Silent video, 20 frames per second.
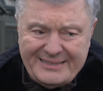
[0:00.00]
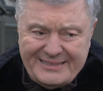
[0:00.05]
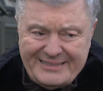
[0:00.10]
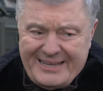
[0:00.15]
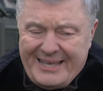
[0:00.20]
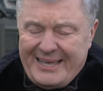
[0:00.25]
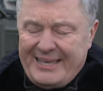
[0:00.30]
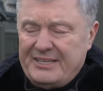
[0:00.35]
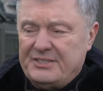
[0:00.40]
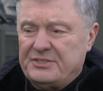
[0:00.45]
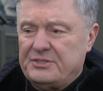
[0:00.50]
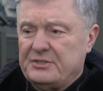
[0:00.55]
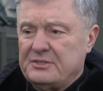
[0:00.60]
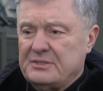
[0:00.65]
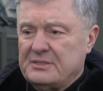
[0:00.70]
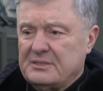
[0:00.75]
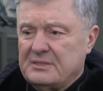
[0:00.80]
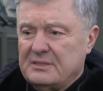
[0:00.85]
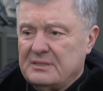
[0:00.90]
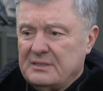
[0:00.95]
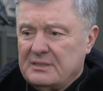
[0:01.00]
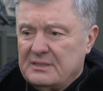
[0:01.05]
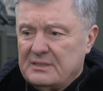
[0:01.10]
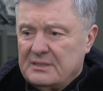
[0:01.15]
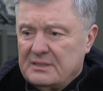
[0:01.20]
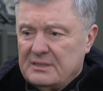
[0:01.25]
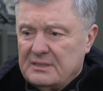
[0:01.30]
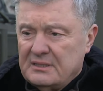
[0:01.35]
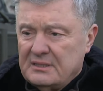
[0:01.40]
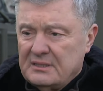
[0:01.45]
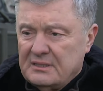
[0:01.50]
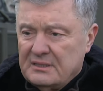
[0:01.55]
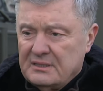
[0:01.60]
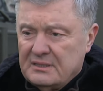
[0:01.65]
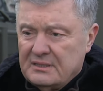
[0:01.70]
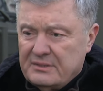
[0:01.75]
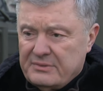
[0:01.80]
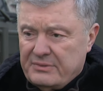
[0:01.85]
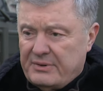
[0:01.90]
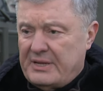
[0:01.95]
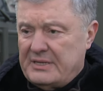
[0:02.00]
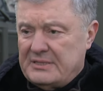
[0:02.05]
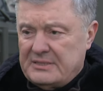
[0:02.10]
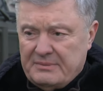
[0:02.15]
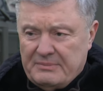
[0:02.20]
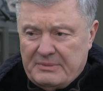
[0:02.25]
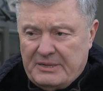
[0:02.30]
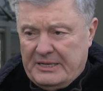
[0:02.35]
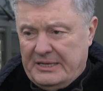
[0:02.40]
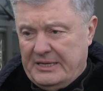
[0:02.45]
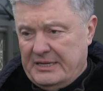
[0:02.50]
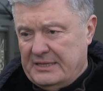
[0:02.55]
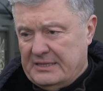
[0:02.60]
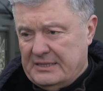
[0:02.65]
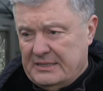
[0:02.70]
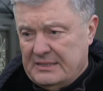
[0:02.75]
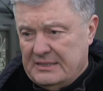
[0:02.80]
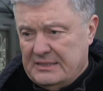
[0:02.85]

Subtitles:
dangerous, crazy maniac.